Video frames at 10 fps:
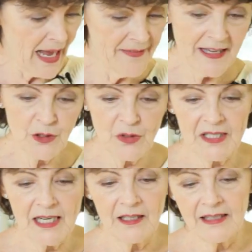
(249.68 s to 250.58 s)
and then you
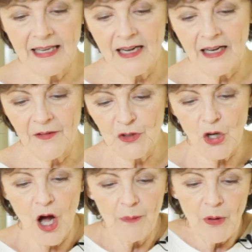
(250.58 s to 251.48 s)
stick the
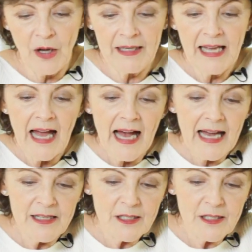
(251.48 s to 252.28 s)
top on and